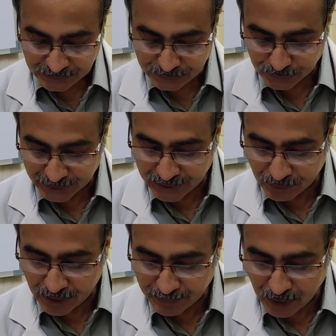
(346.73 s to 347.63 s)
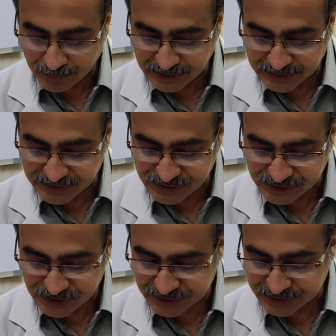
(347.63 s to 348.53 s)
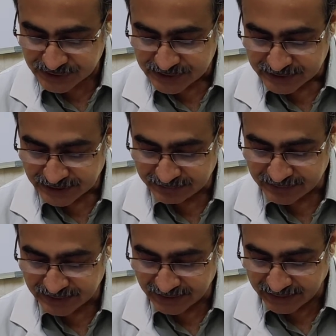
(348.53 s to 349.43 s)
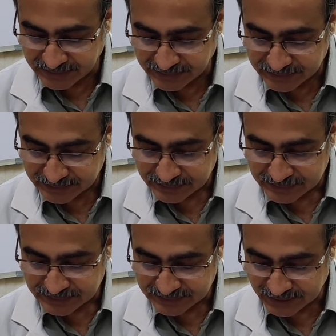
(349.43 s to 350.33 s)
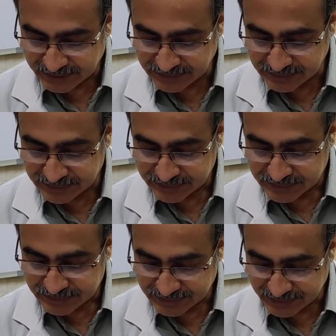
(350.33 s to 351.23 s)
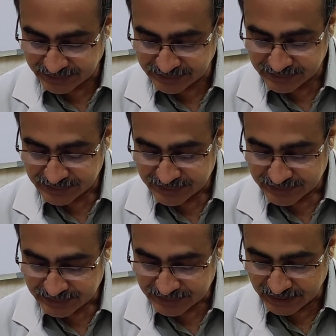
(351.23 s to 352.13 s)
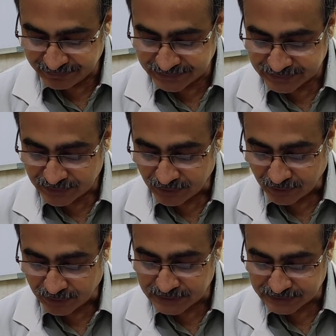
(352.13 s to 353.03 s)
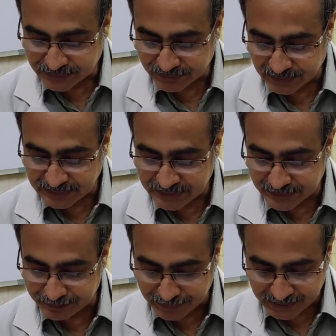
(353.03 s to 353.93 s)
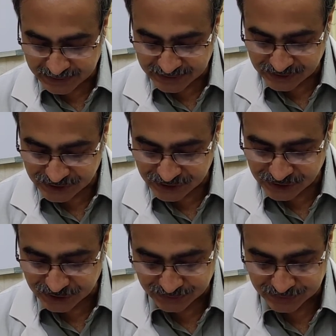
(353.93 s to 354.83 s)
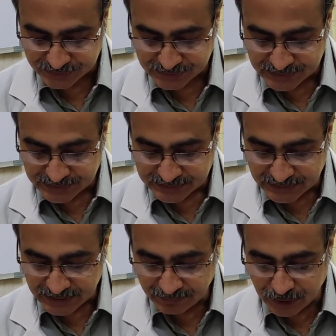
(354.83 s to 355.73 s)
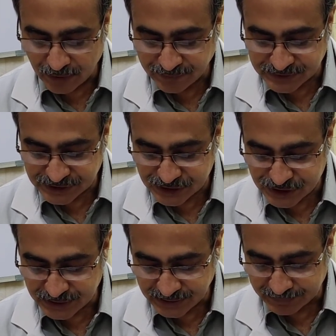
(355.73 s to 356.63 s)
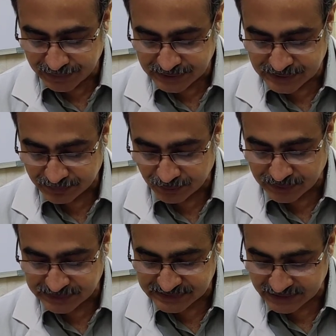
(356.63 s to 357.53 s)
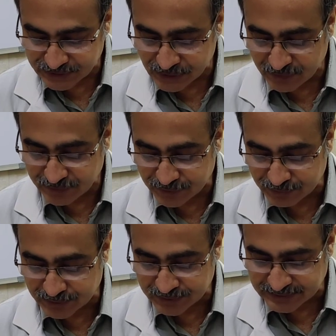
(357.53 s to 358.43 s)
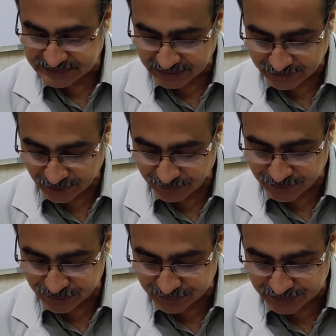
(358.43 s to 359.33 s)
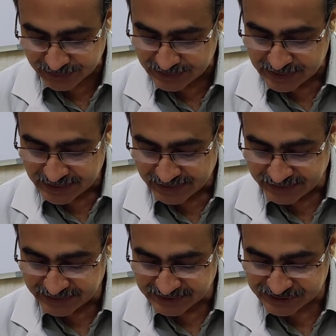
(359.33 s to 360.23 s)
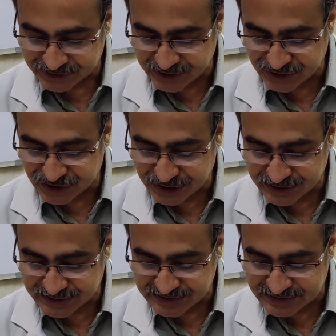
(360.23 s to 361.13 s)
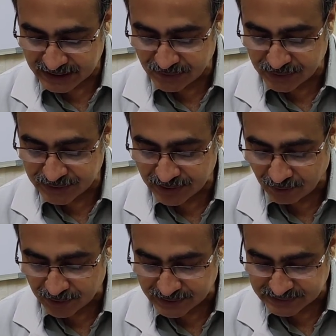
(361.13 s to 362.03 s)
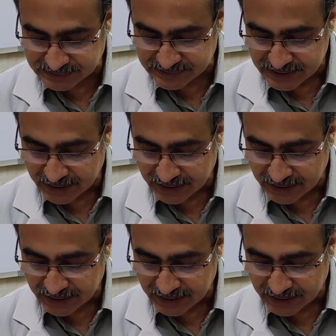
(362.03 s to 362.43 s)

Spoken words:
The thoracoabdominal incision can be 8th, 9th, 10th, 11th or 12th rib bed incision. The level of incision depends upon size of tumor, site of tumor, any extension in surrounding organs